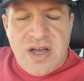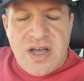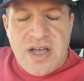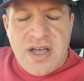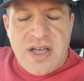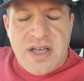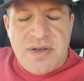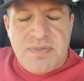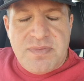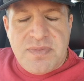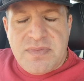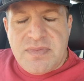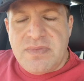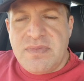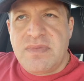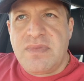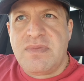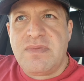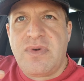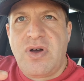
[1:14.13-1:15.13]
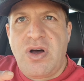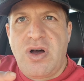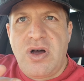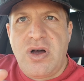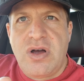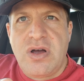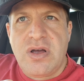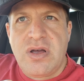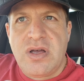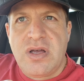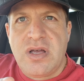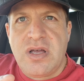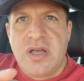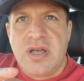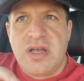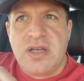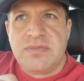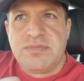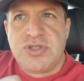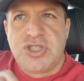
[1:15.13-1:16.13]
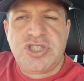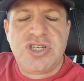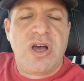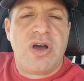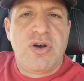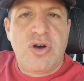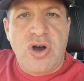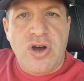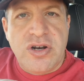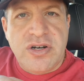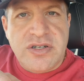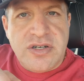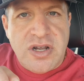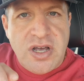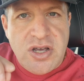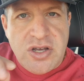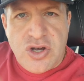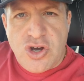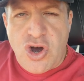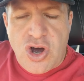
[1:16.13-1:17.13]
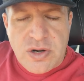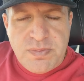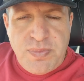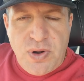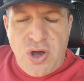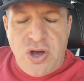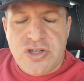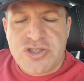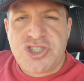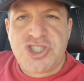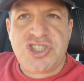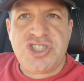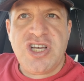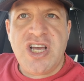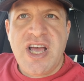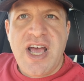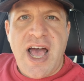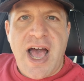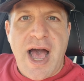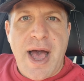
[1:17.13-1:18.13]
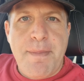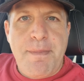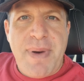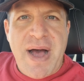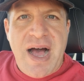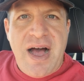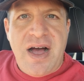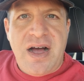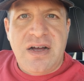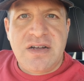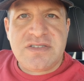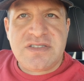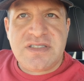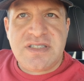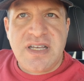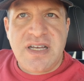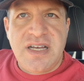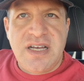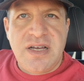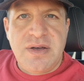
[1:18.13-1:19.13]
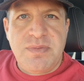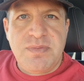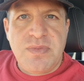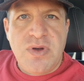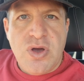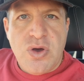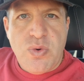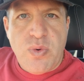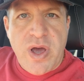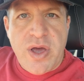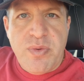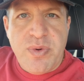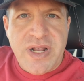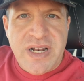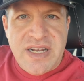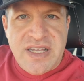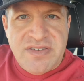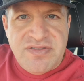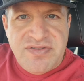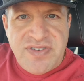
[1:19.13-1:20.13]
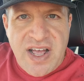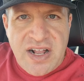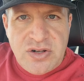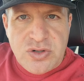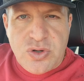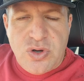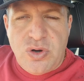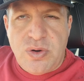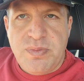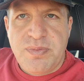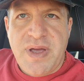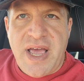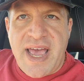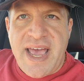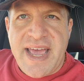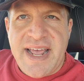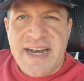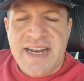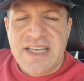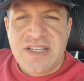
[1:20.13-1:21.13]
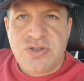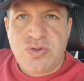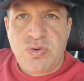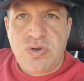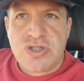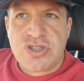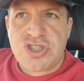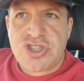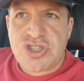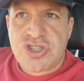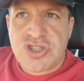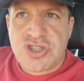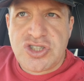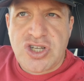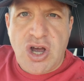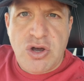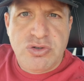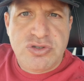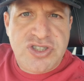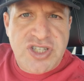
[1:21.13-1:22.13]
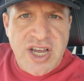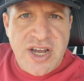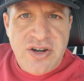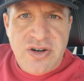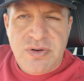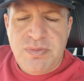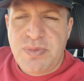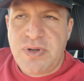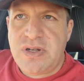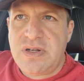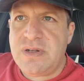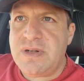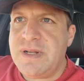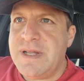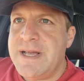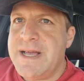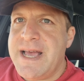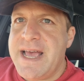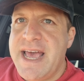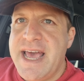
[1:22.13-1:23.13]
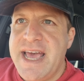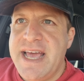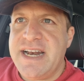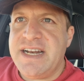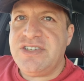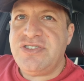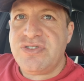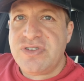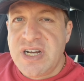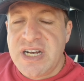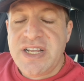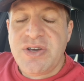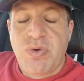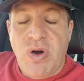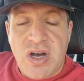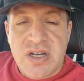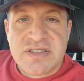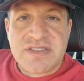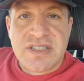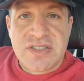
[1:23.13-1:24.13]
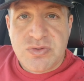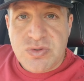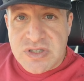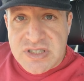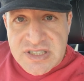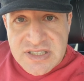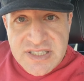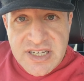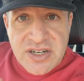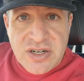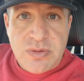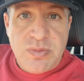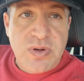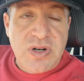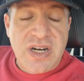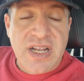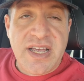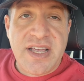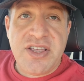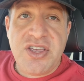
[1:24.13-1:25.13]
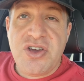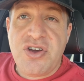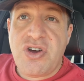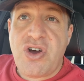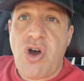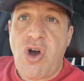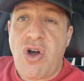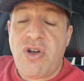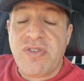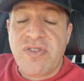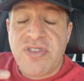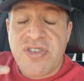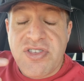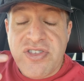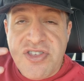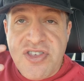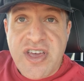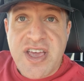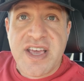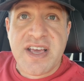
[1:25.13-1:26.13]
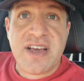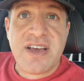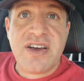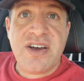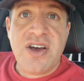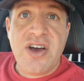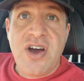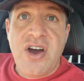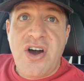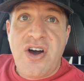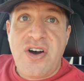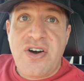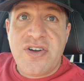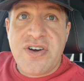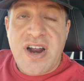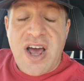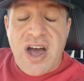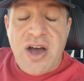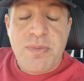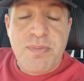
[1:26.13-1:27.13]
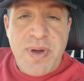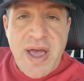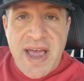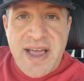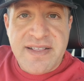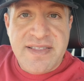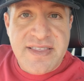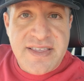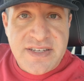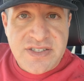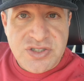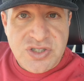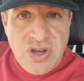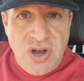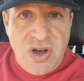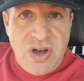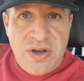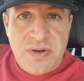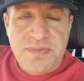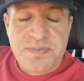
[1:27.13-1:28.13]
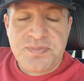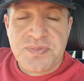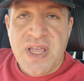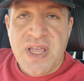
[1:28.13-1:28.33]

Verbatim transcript: um, um, show on a uh, carte blanche about um, where we live, Valcom, and it was so terrible. And it really was. It was terrible. Uh, you can't think on how bad things are.